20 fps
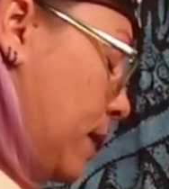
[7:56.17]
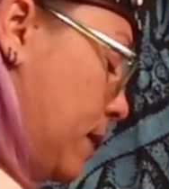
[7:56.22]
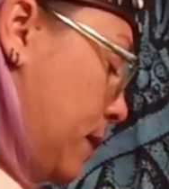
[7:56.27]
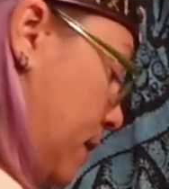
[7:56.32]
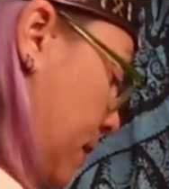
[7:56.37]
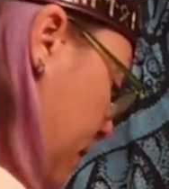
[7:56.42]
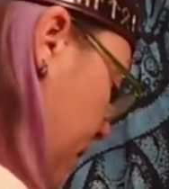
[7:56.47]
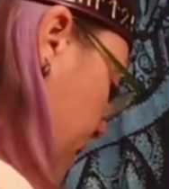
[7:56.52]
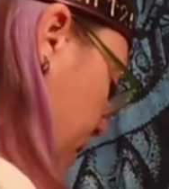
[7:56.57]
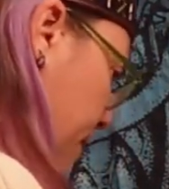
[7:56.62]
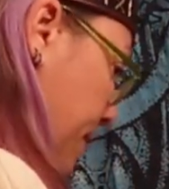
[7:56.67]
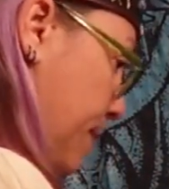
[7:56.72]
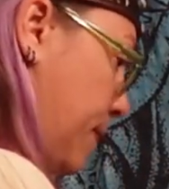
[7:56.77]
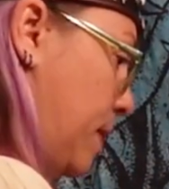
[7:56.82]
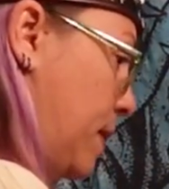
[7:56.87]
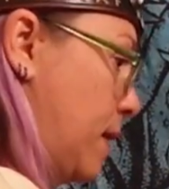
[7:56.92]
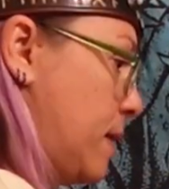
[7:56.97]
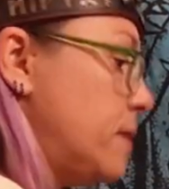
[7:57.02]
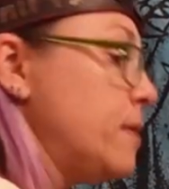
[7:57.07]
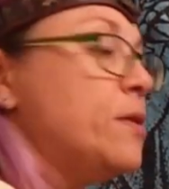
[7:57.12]

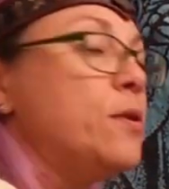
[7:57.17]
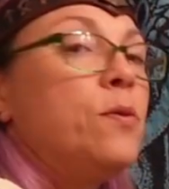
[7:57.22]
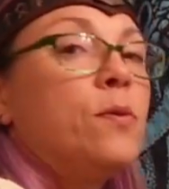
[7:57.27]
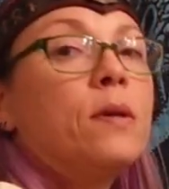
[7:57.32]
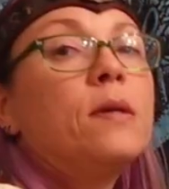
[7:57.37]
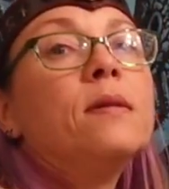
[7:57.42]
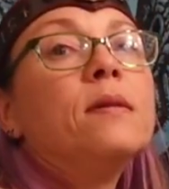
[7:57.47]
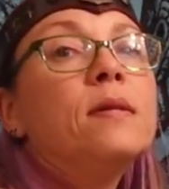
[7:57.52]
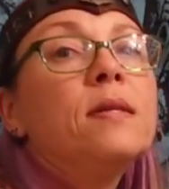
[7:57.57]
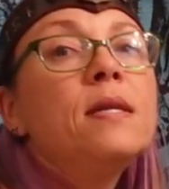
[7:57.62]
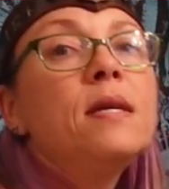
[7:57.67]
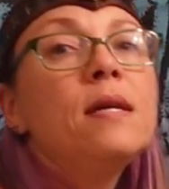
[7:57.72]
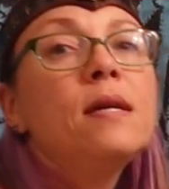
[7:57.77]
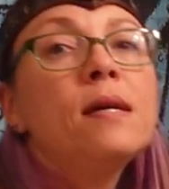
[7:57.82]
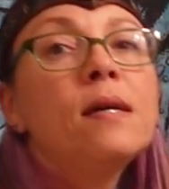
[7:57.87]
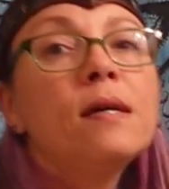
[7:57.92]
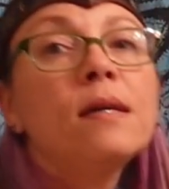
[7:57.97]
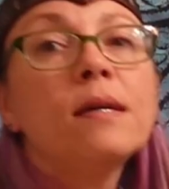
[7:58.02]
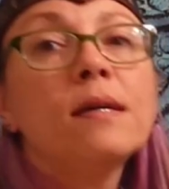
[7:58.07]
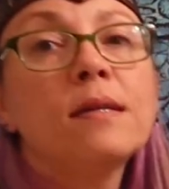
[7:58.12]
As you can
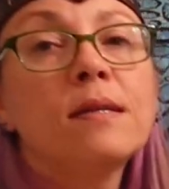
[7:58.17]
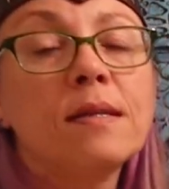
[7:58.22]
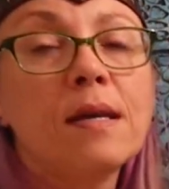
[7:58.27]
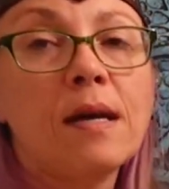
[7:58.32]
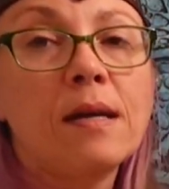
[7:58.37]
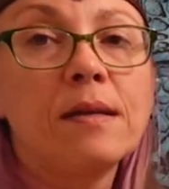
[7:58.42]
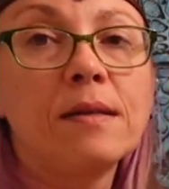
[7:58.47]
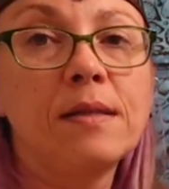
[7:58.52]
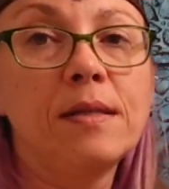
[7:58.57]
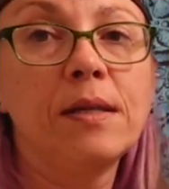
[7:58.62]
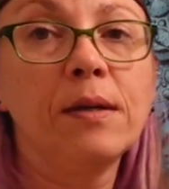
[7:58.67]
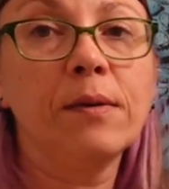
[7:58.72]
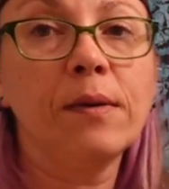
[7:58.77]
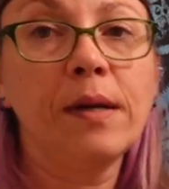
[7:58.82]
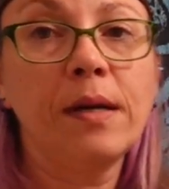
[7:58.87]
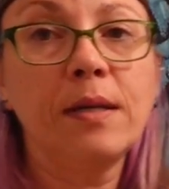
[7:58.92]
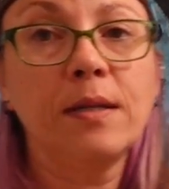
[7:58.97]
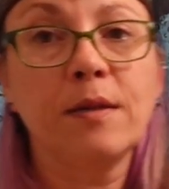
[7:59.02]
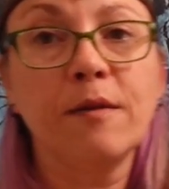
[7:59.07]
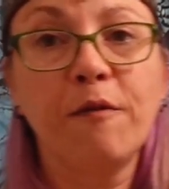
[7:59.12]
see, it's got a
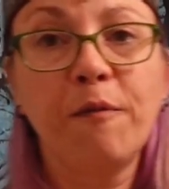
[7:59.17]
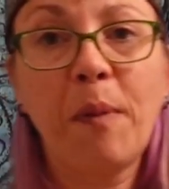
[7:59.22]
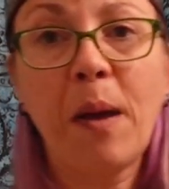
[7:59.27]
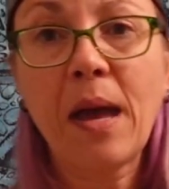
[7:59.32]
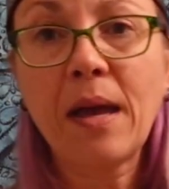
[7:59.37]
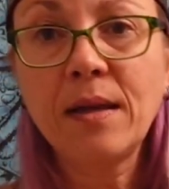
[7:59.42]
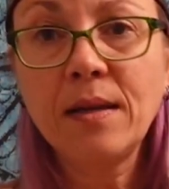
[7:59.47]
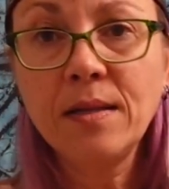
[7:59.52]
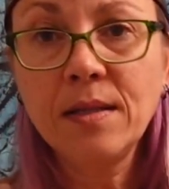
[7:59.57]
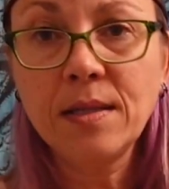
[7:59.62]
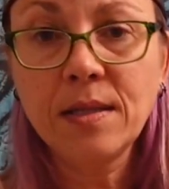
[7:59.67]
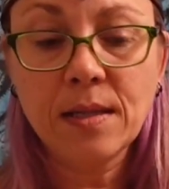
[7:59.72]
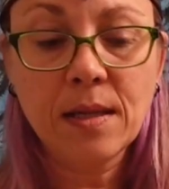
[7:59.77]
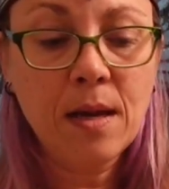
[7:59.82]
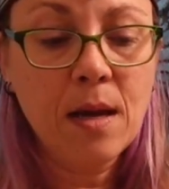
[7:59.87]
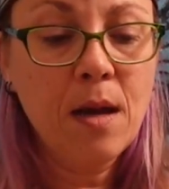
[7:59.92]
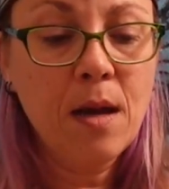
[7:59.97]
series of pegs.